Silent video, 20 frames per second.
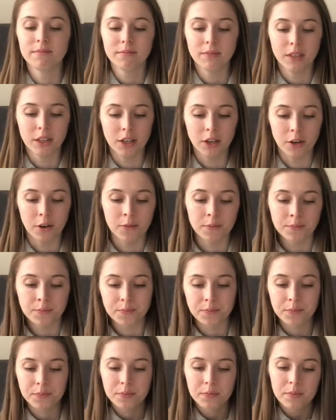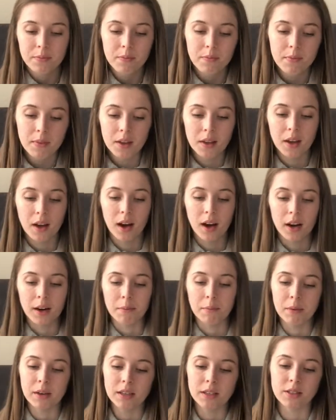you know.
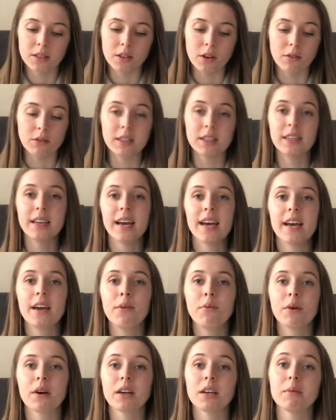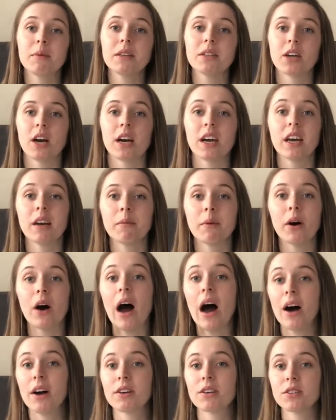So today we're going to be talking about
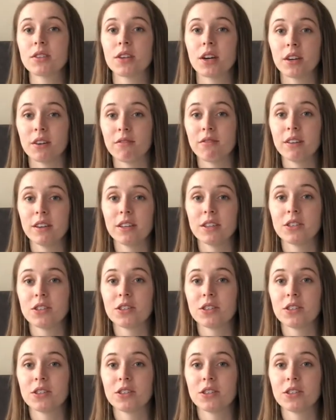how to start a fitness